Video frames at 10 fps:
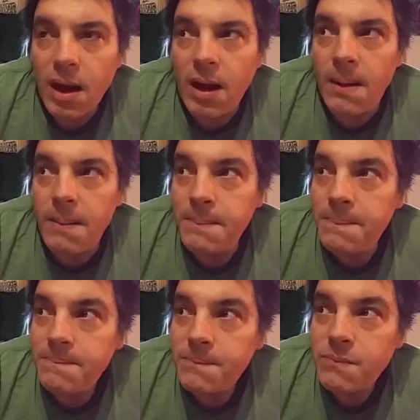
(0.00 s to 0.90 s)

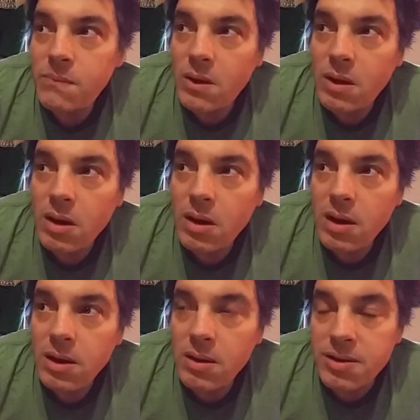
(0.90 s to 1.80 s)

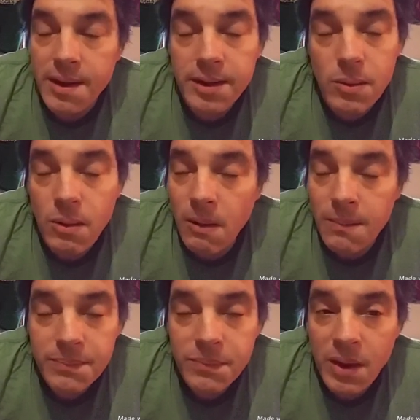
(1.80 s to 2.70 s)
Thank you all